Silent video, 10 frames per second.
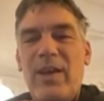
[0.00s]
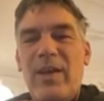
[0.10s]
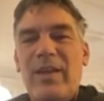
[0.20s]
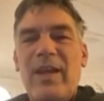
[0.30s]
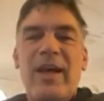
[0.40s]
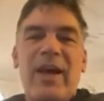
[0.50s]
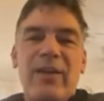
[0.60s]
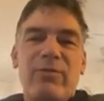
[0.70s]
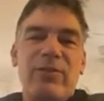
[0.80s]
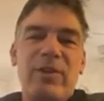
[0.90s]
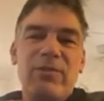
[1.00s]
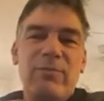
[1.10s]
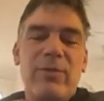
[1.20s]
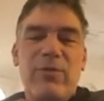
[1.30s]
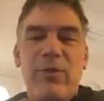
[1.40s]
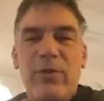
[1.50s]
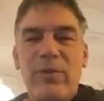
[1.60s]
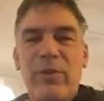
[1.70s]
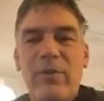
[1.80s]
And then I had received before an